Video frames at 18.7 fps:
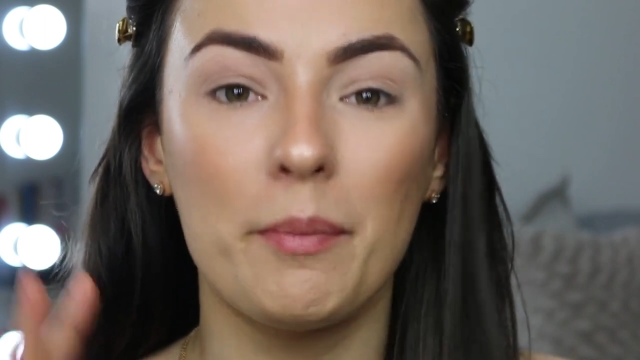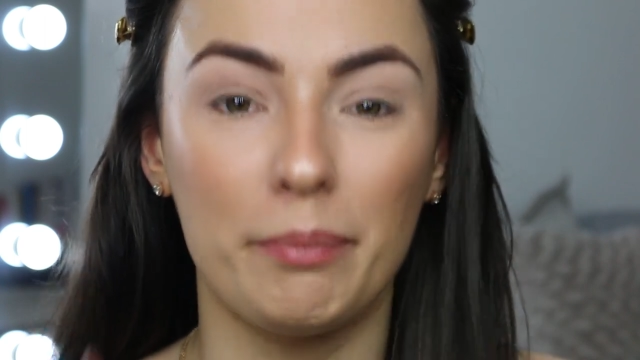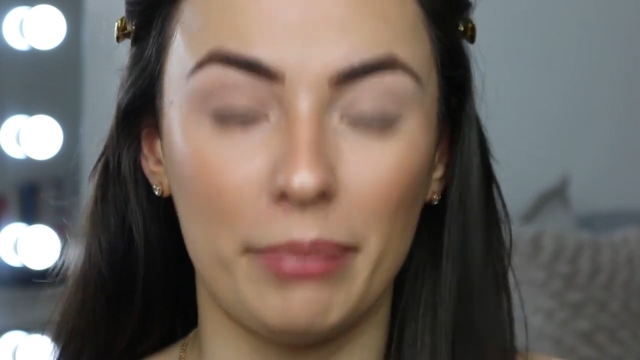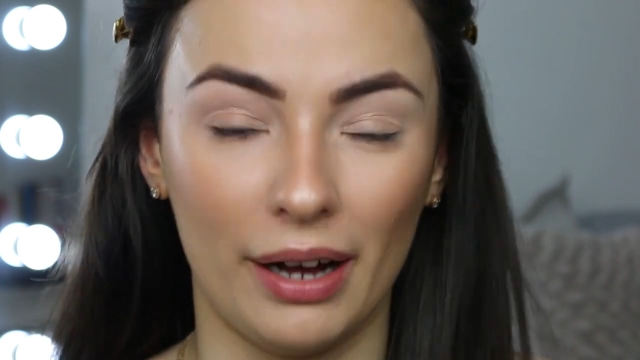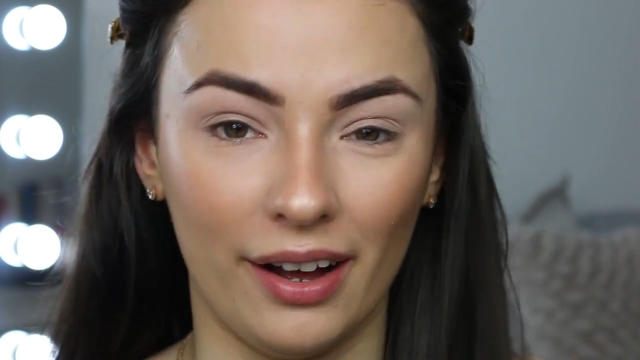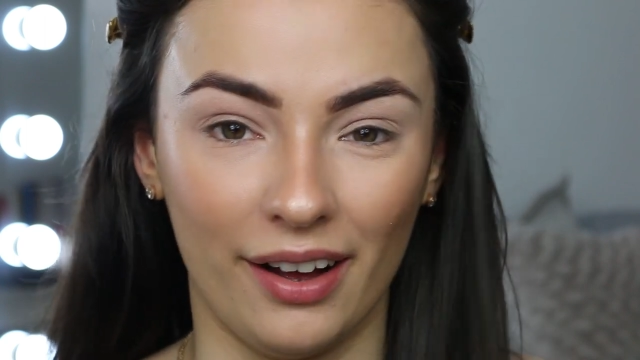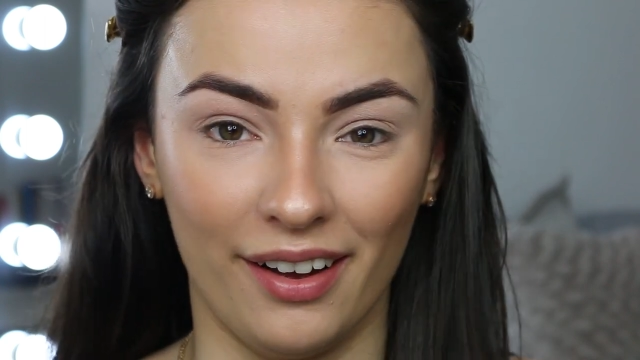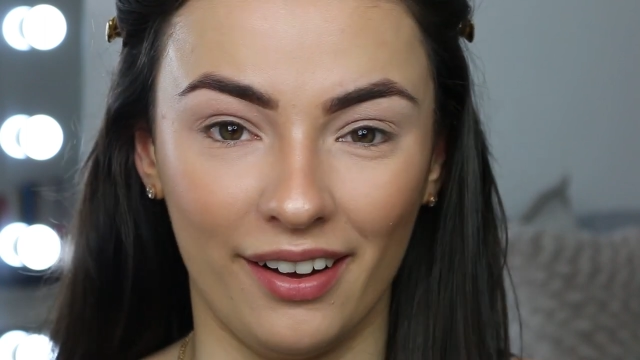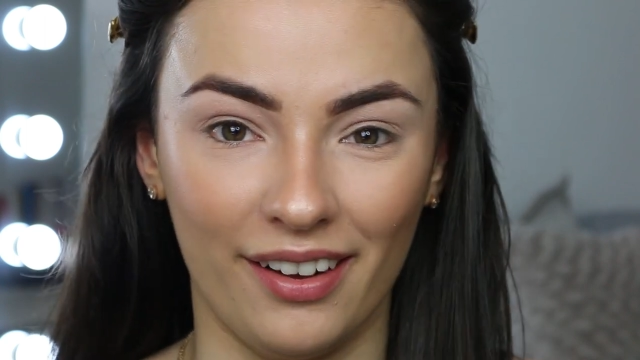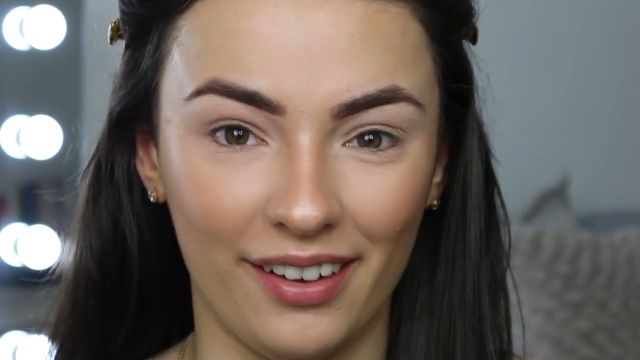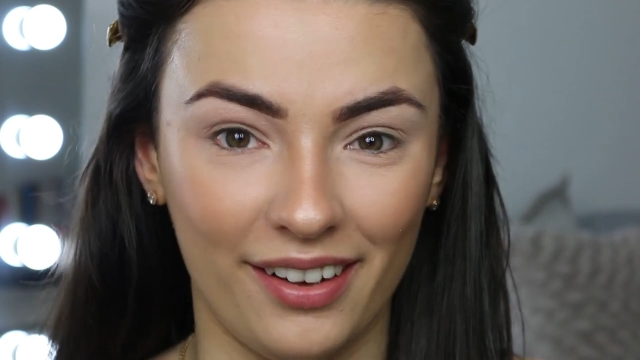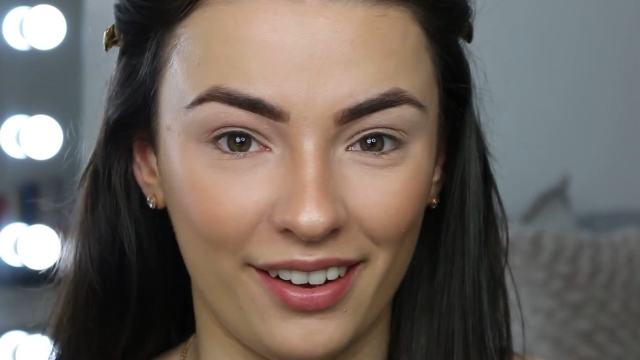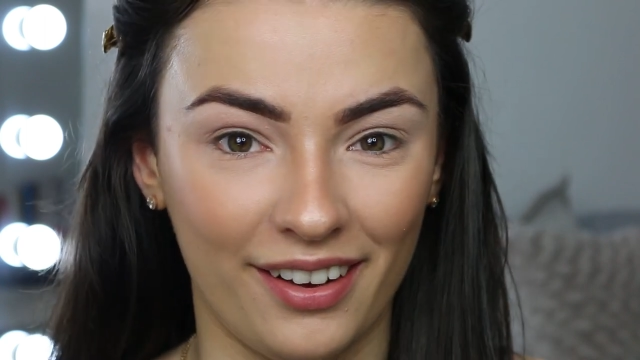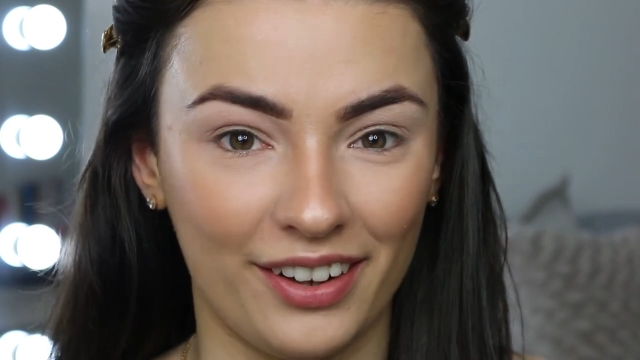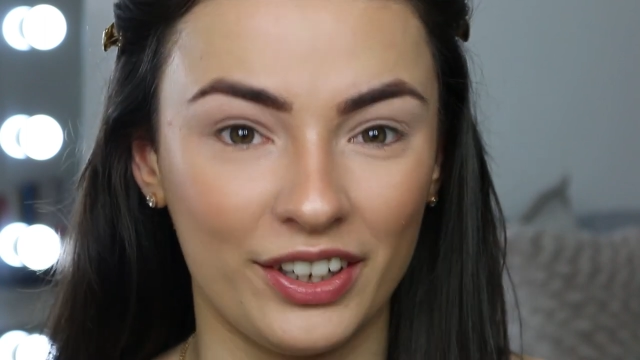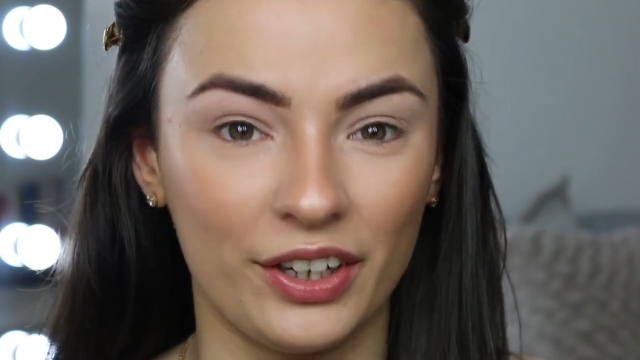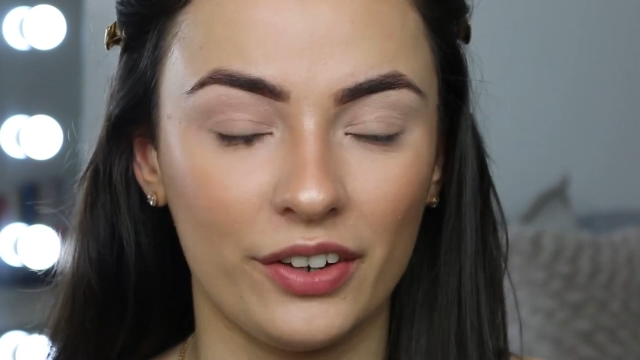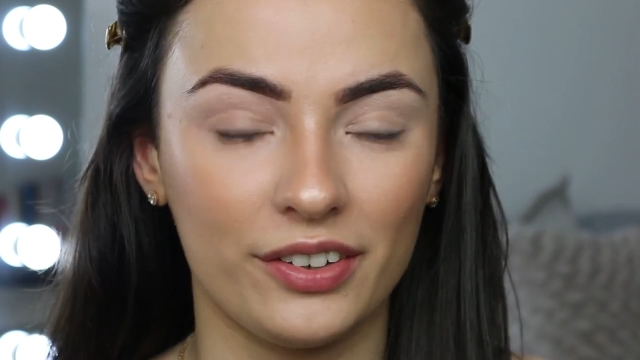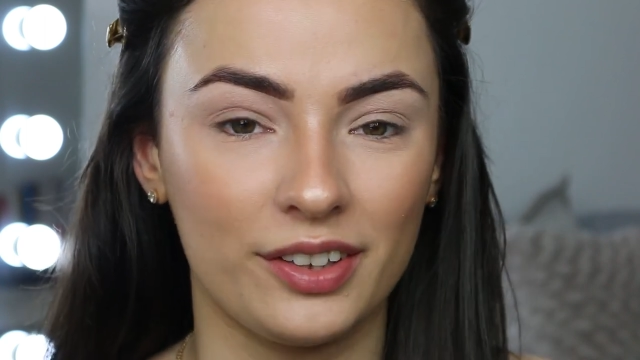but
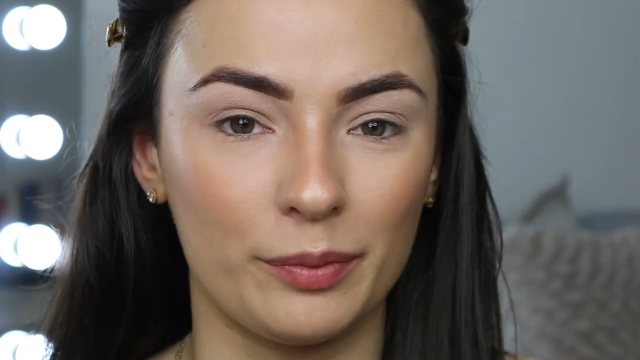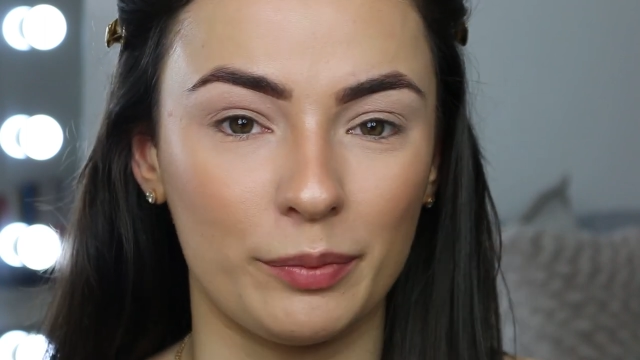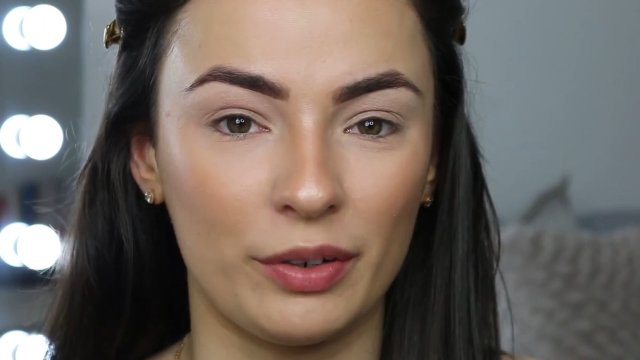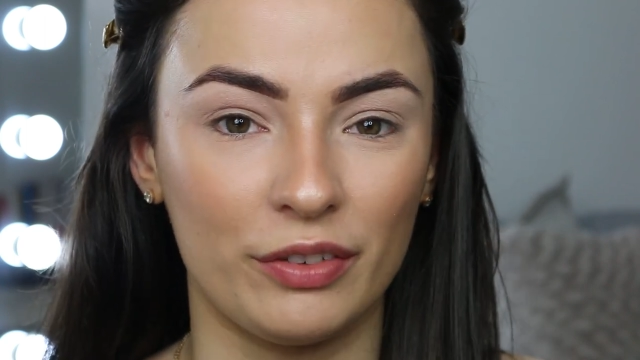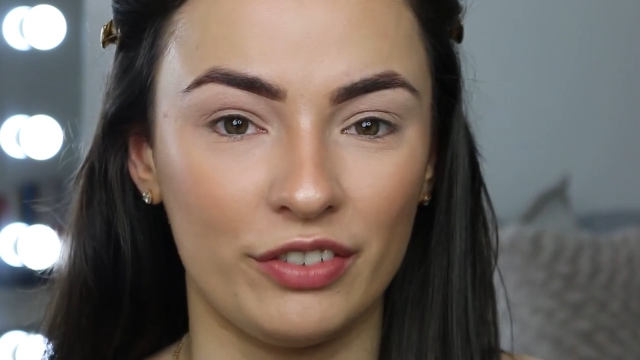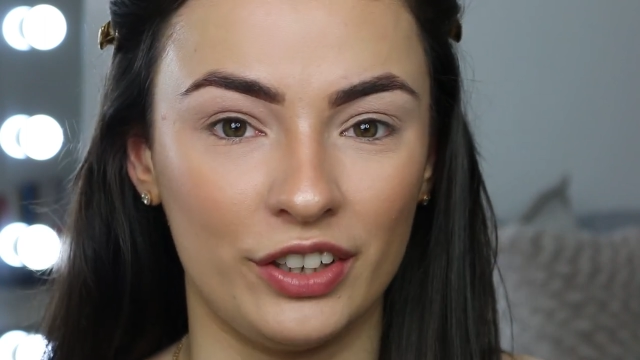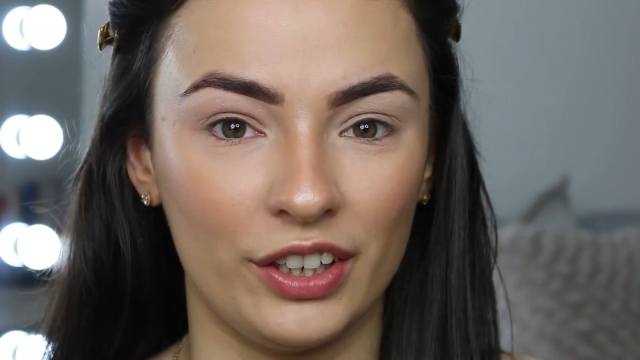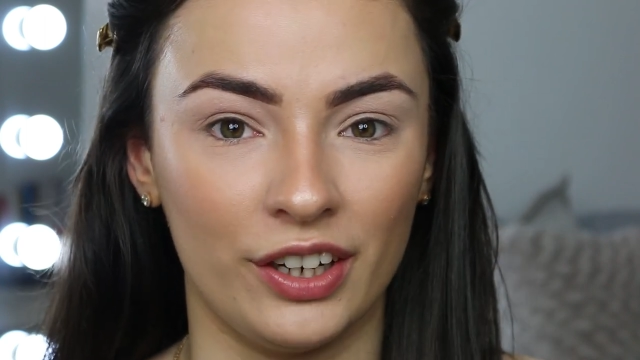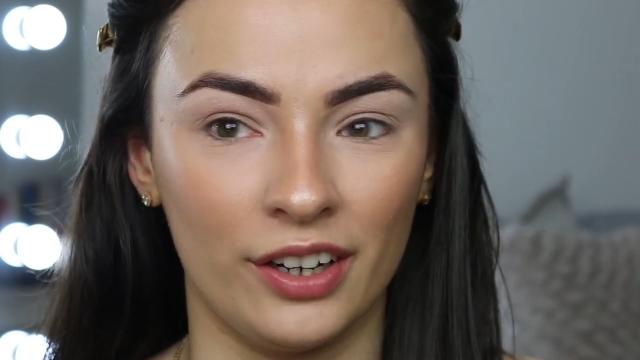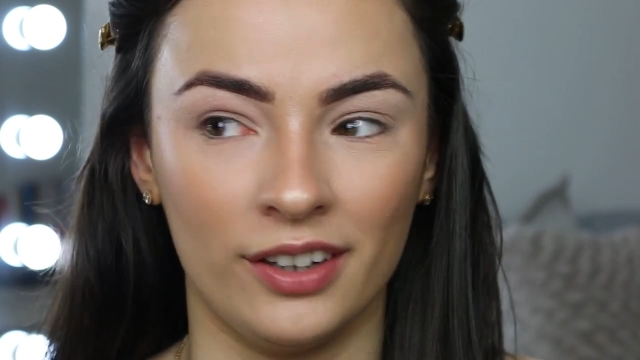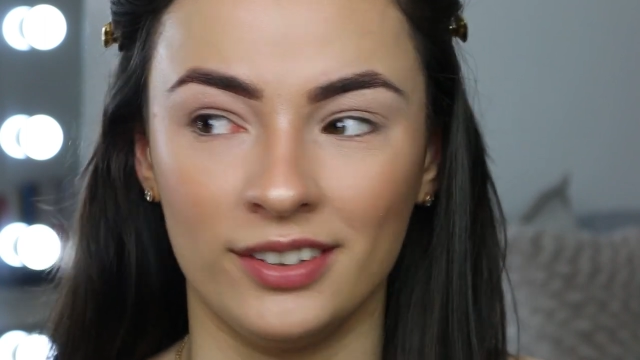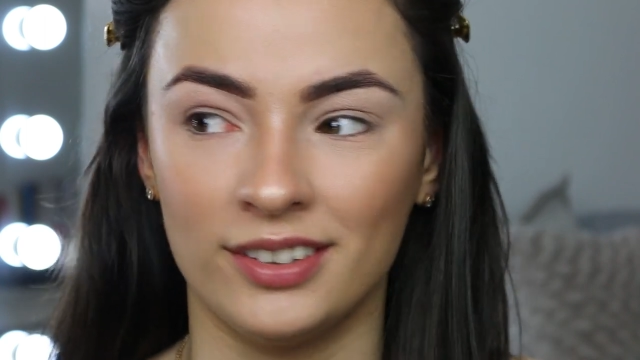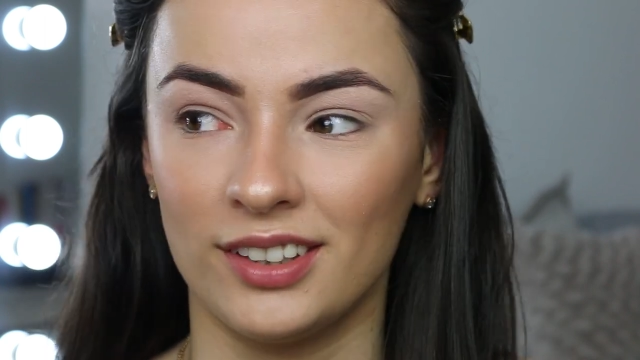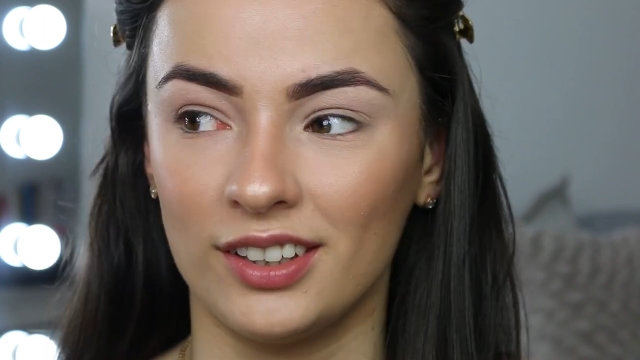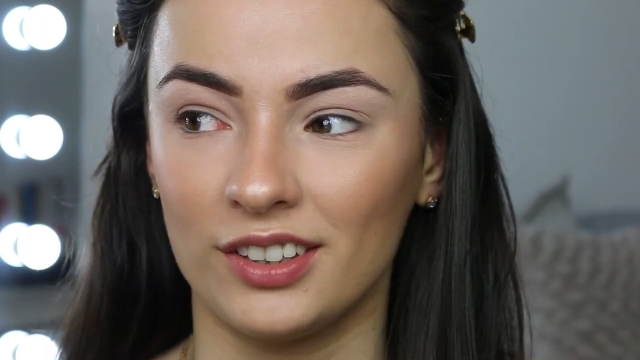I notice that my videos